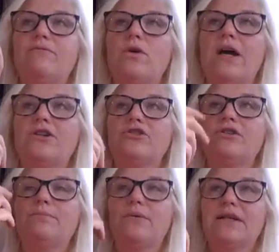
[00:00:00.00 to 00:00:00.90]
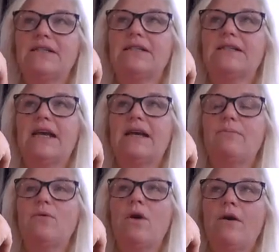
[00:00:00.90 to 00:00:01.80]
more countries bring to the
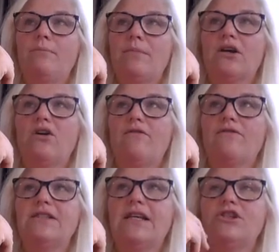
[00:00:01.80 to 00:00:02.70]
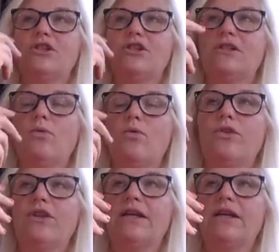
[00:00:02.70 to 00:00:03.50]
table bigger conversations, more